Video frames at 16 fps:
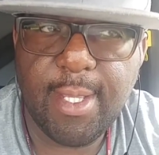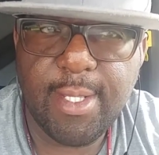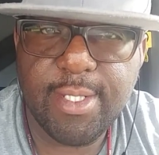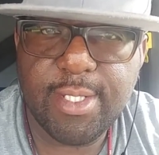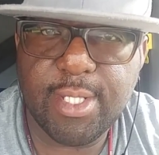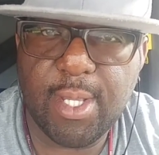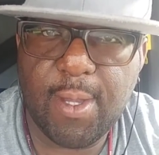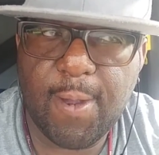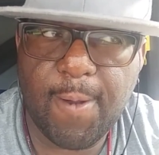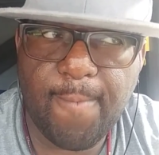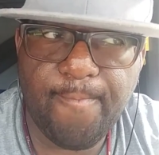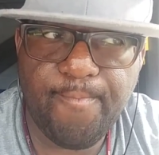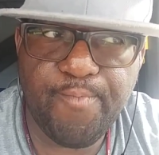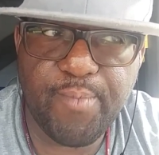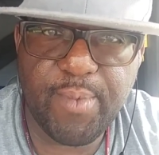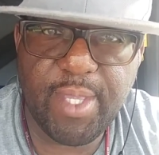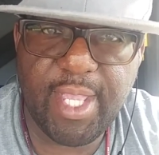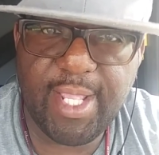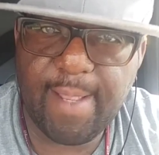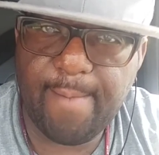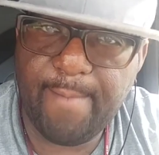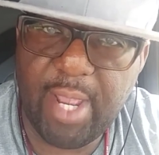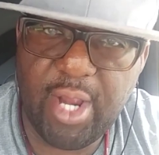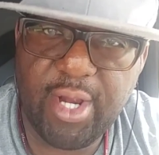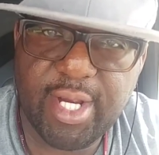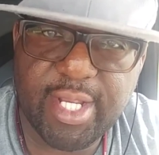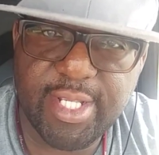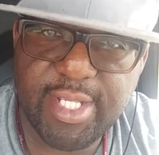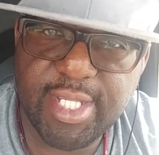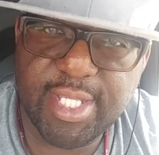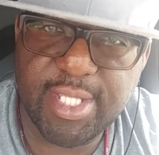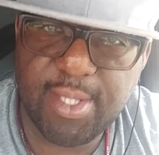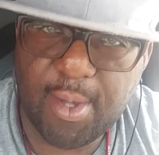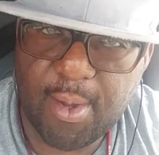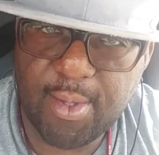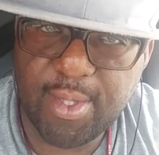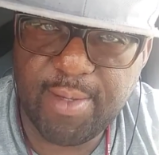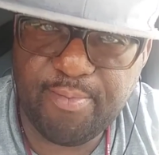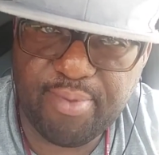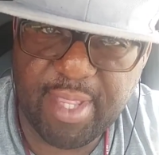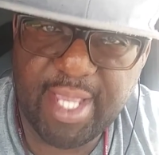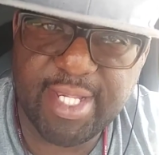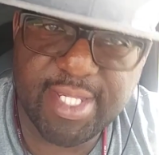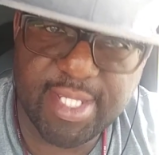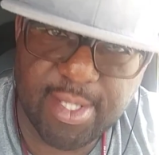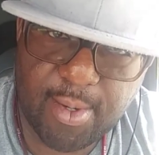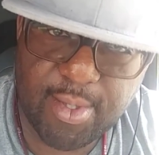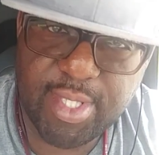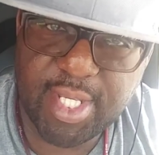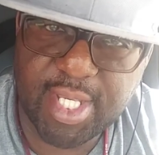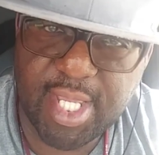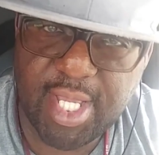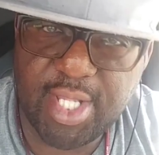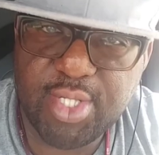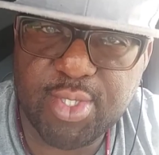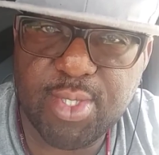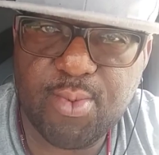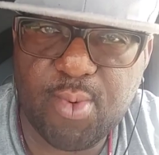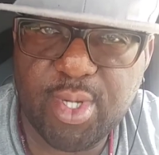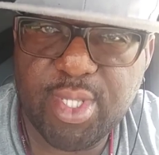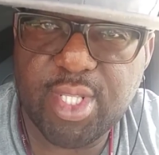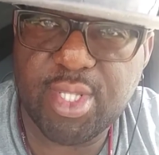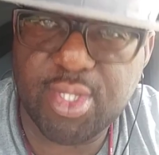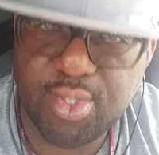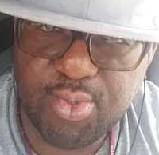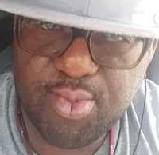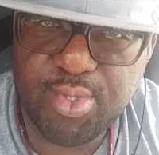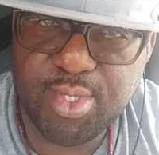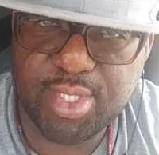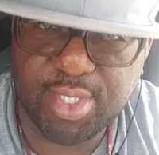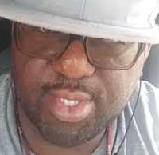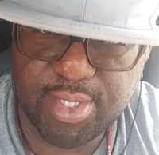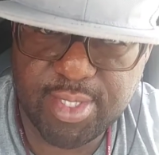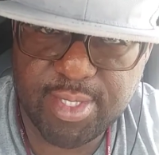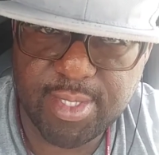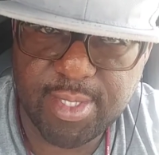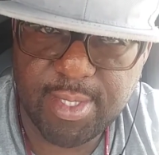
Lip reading: So in America, this is the only place, the only country where the losers